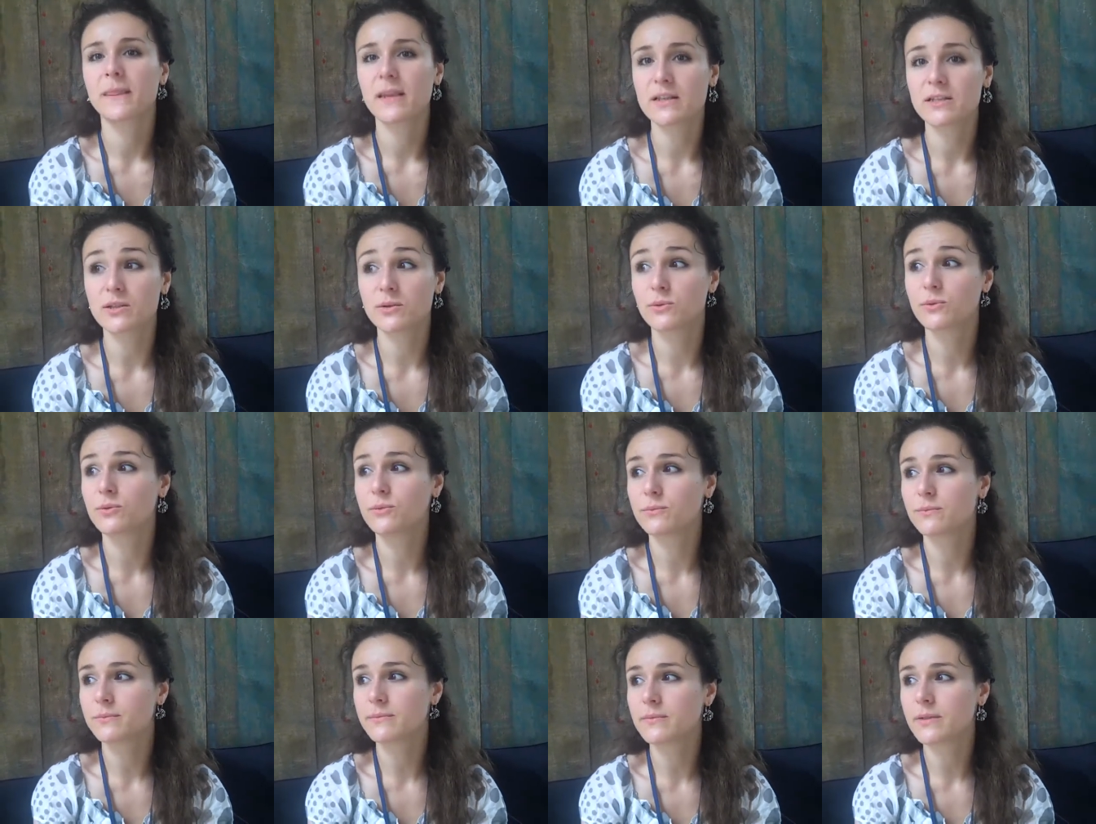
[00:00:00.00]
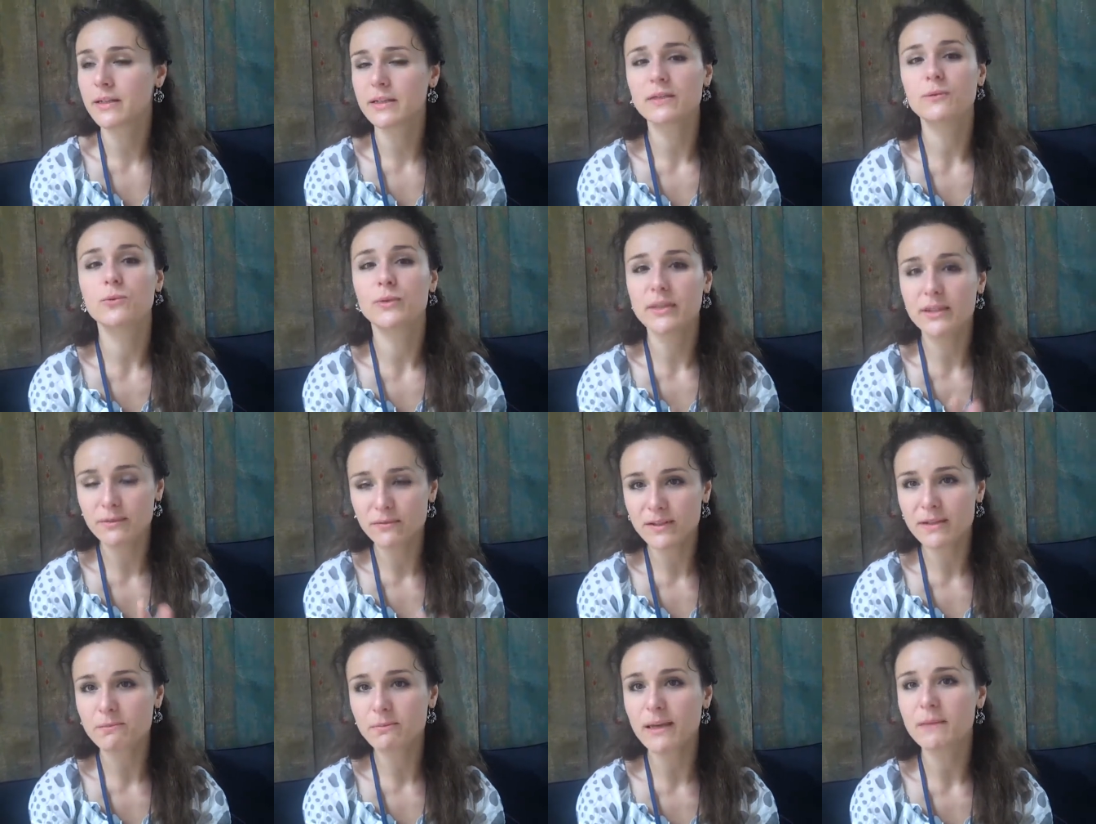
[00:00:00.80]
So with the
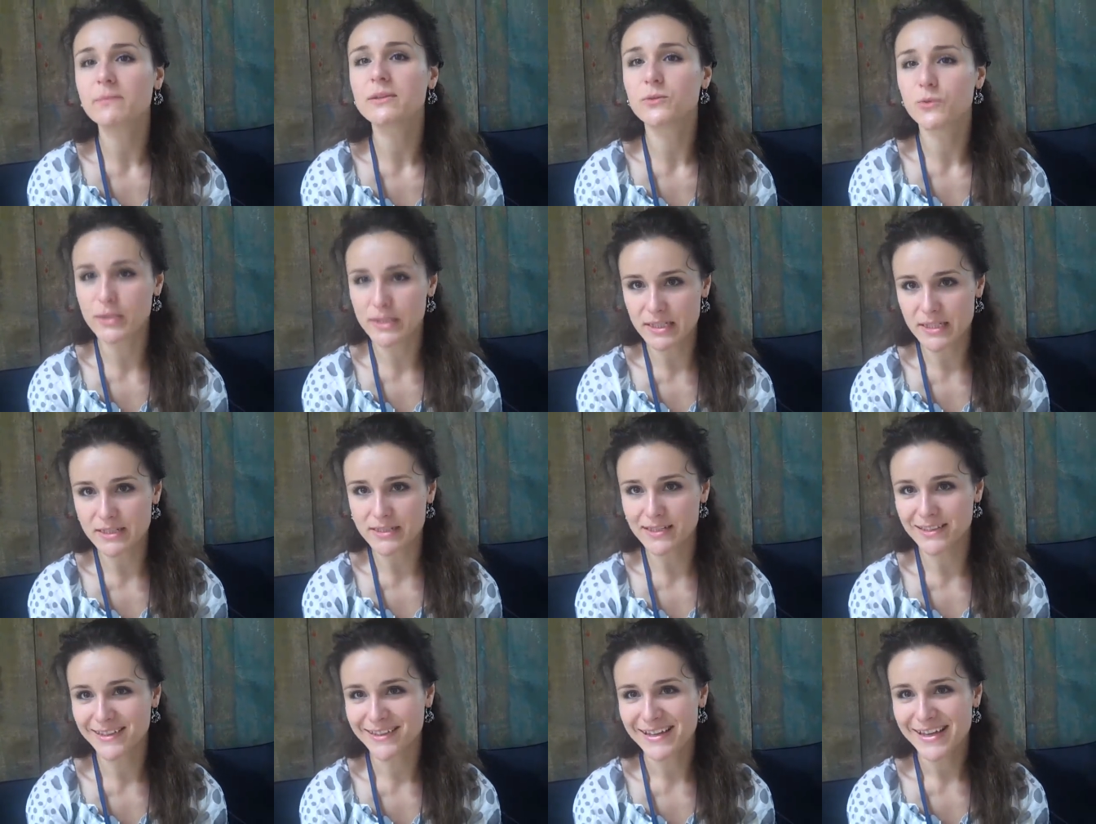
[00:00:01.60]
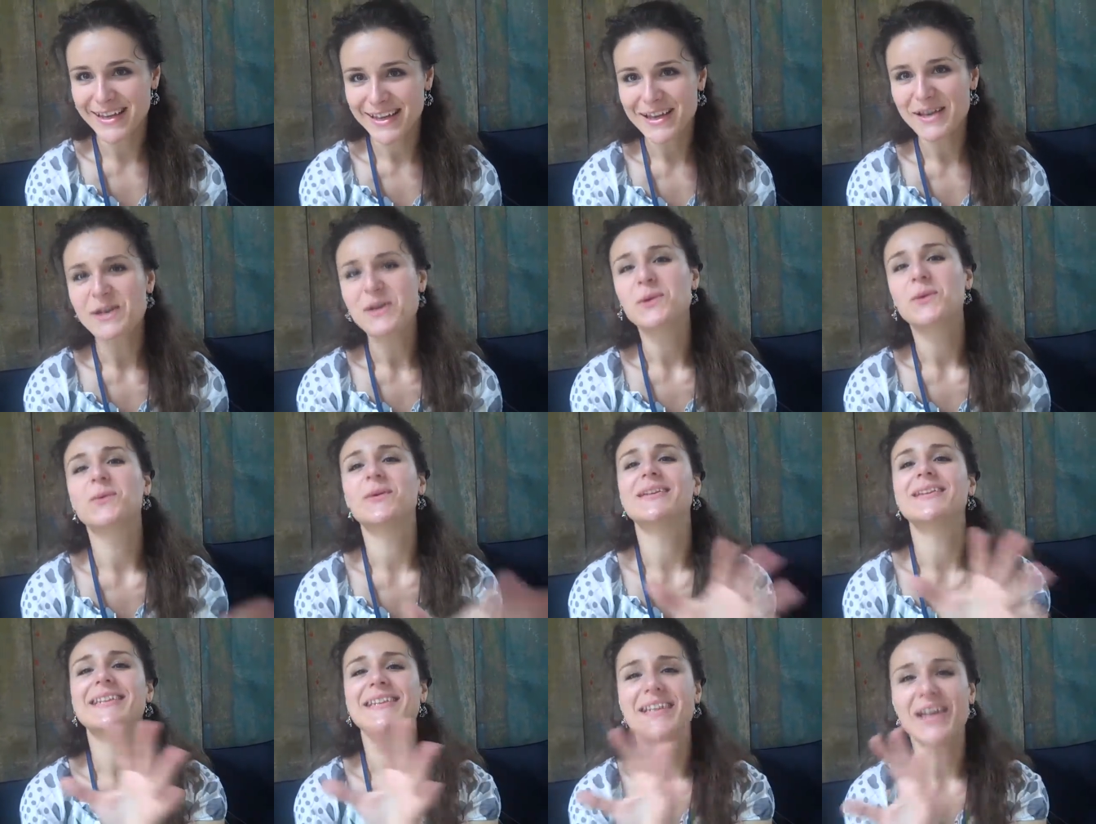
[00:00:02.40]
flip cam it was easy.
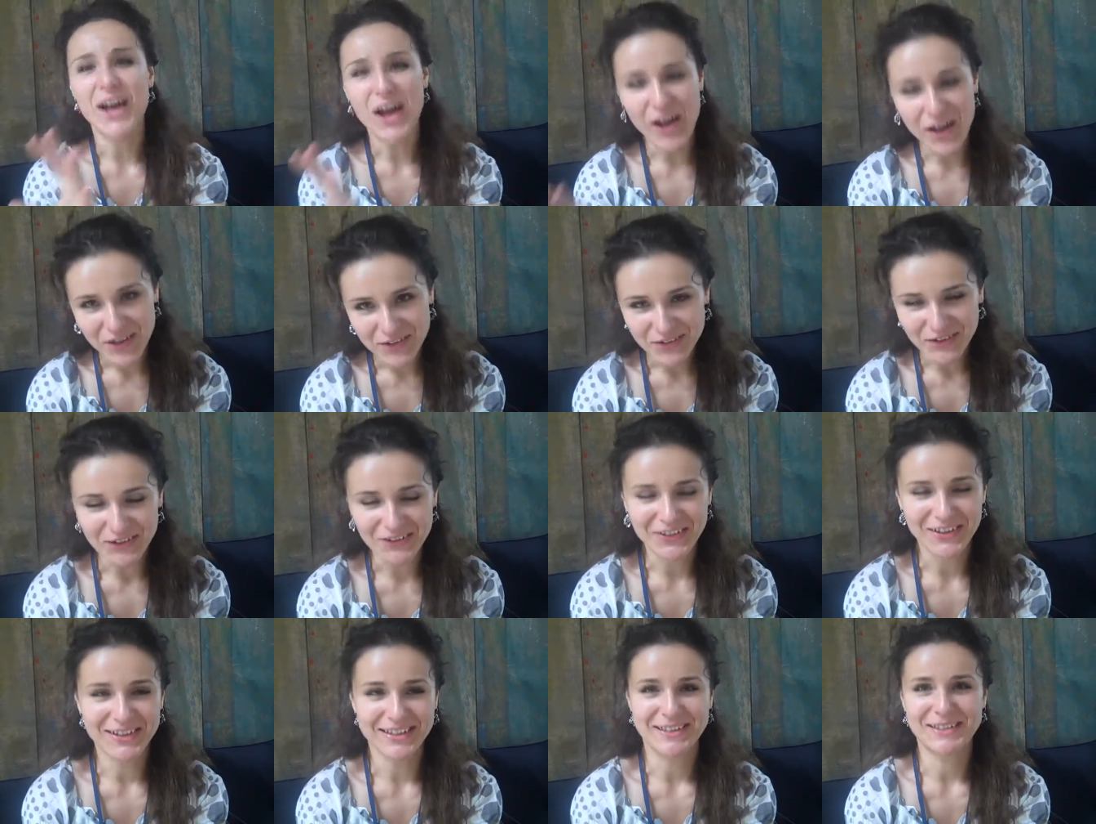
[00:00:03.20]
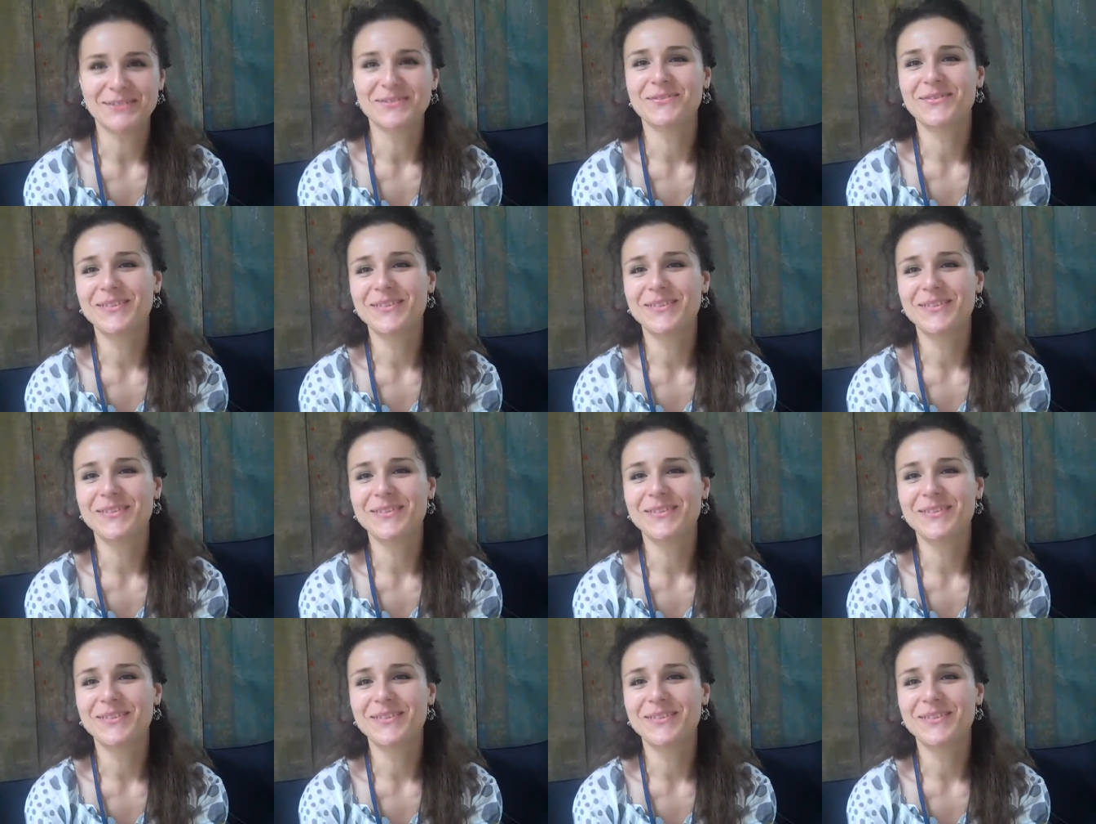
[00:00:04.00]
With the other kind of